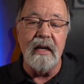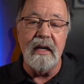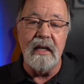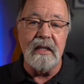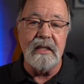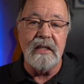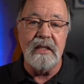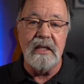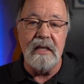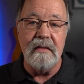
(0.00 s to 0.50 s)
and
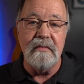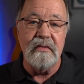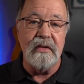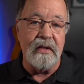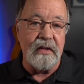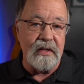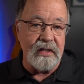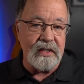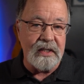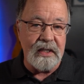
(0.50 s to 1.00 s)
it seems
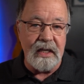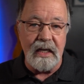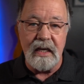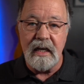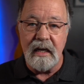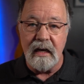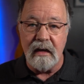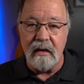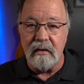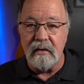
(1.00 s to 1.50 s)
that the
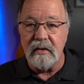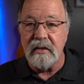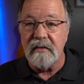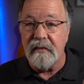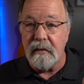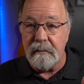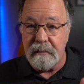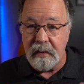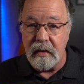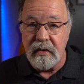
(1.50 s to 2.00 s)
city elders
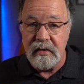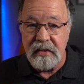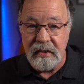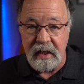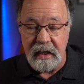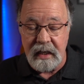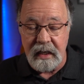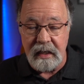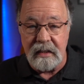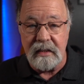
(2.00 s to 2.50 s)
for both
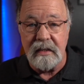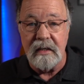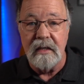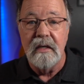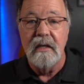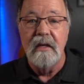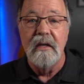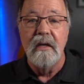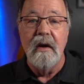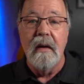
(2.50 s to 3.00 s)
cities
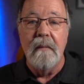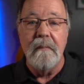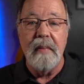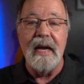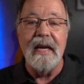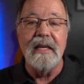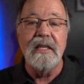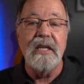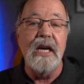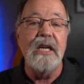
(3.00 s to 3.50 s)

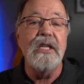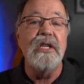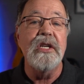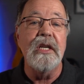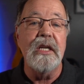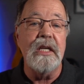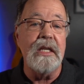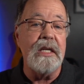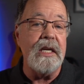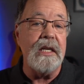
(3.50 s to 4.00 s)
pay
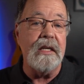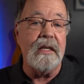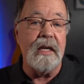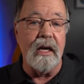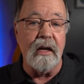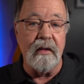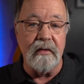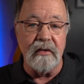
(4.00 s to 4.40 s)
attention to detail.